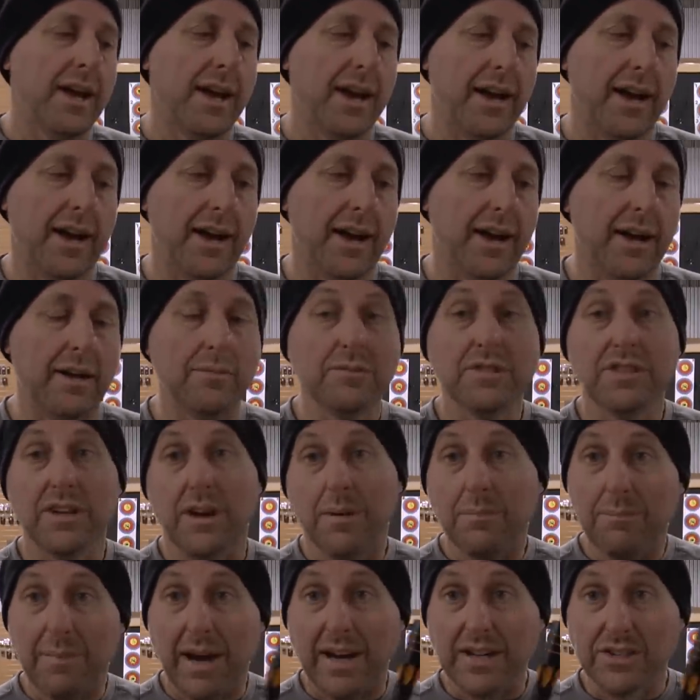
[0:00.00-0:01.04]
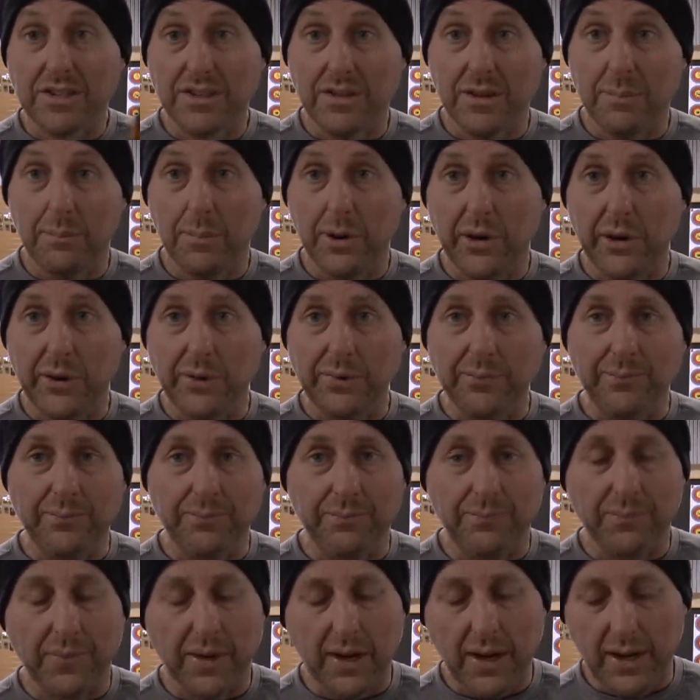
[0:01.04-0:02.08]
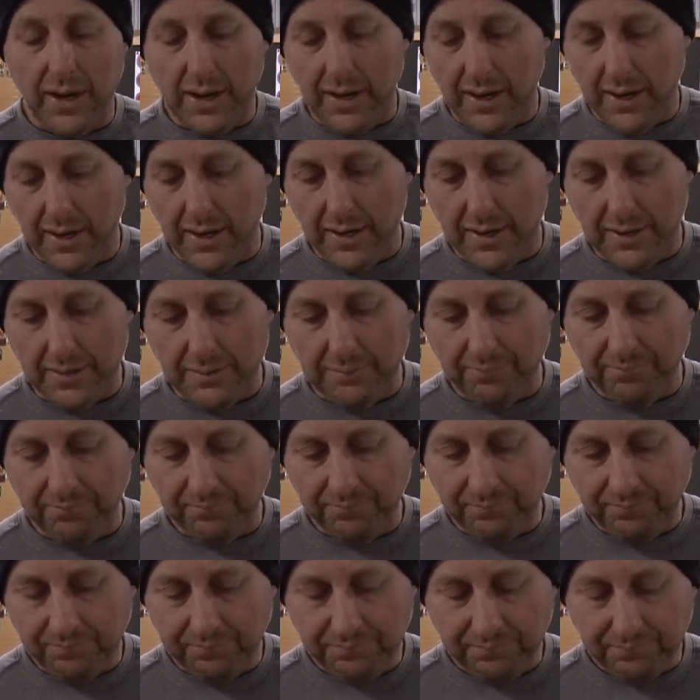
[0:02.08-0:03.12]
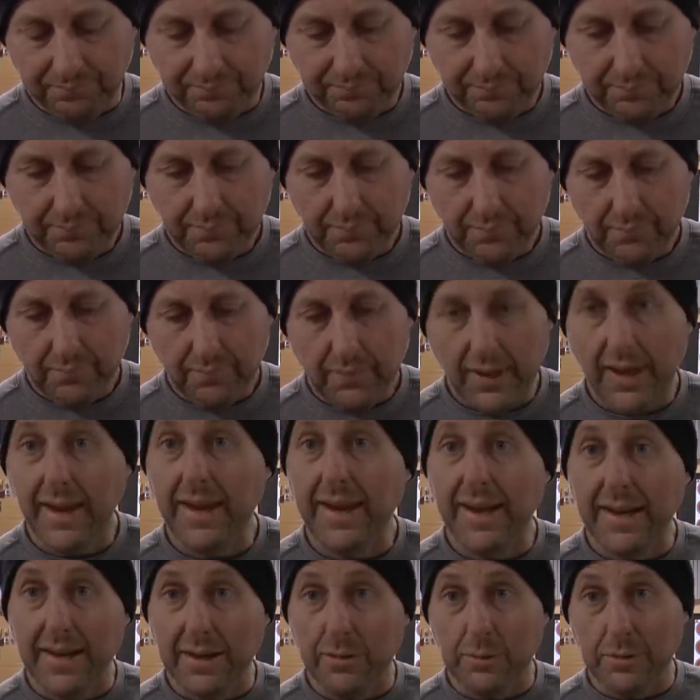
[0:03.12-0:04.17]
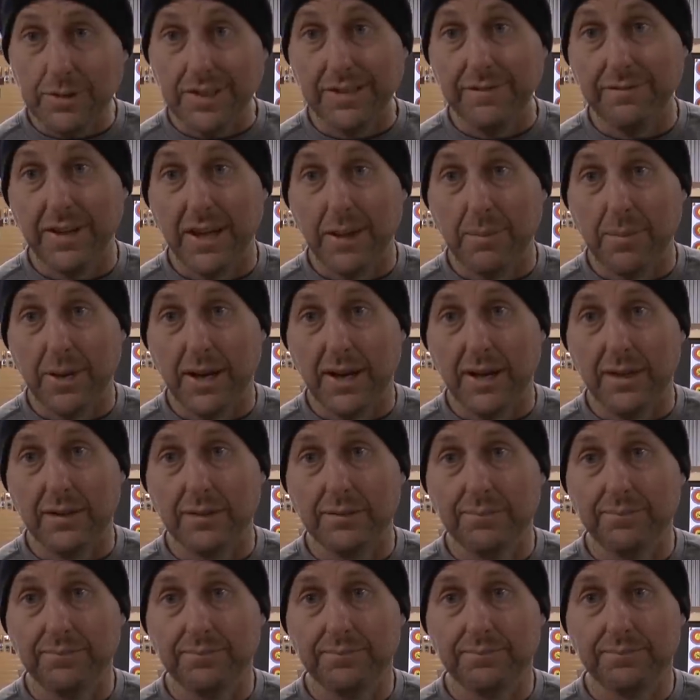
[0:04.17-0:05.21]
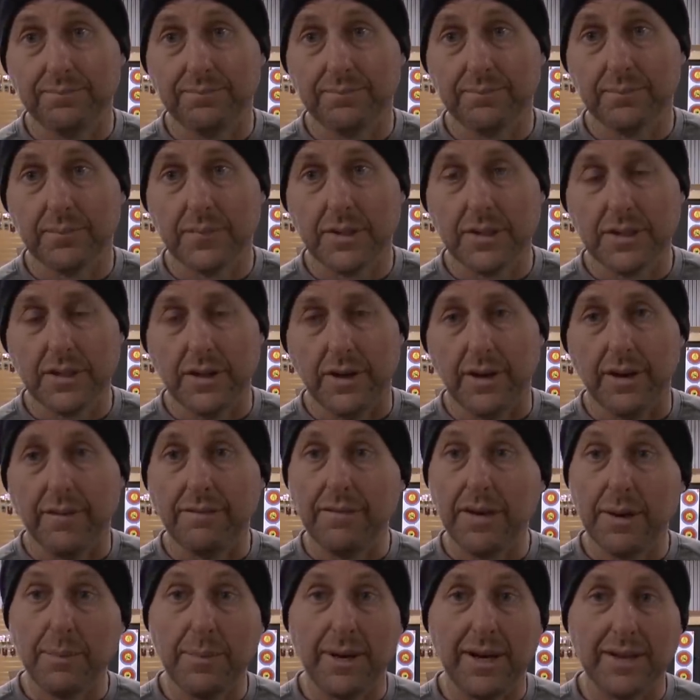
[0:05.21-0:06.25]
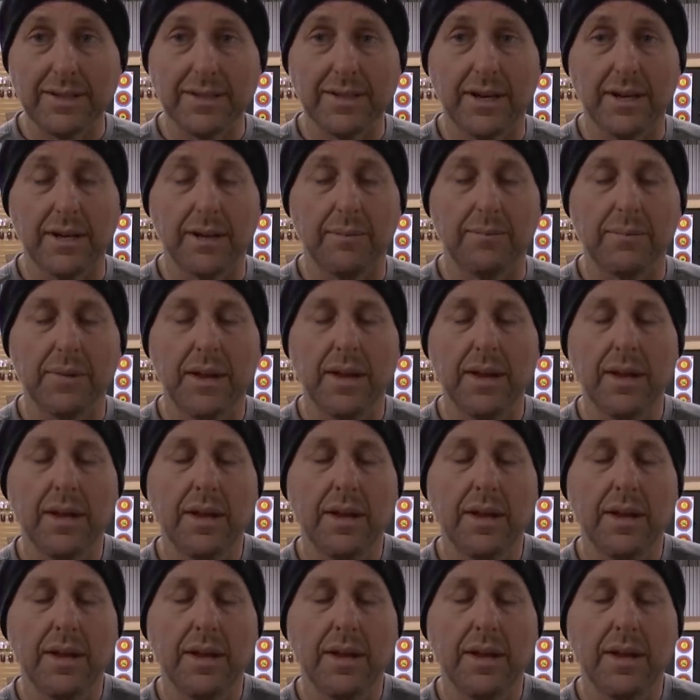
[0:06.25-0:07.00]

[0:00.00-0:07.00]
so it matched the bow. And it was a V-bar, so a V-bar setup.